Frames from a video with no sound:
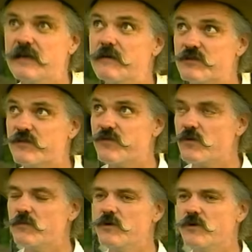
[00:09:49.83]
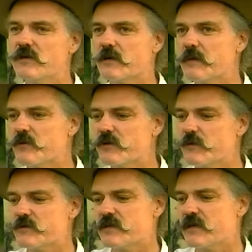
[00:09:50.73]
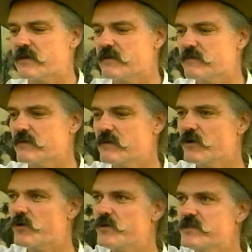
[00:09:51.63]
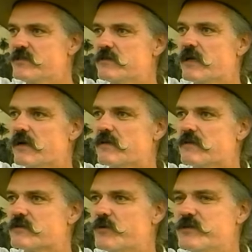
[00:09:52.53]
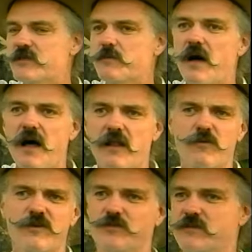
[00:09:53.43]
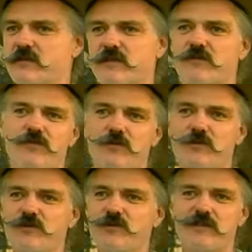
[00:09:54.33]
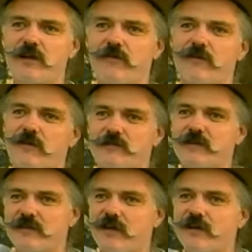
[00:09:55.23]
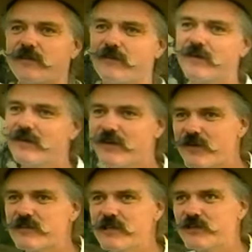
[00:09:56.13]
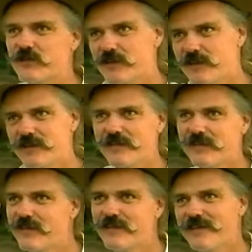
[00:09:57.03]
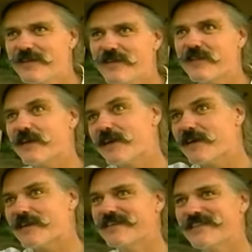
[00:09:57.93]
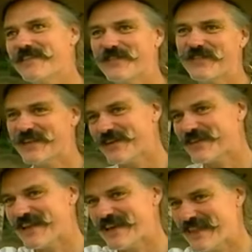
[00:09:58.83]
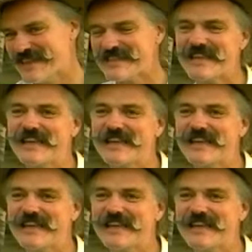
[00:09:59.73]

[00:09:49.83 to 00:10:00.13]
It was a full moon, I remember, and there was like a crystal necklace, crystal mala, which was in the full moon was like real spectacular, because each little thing kind of flickered like this.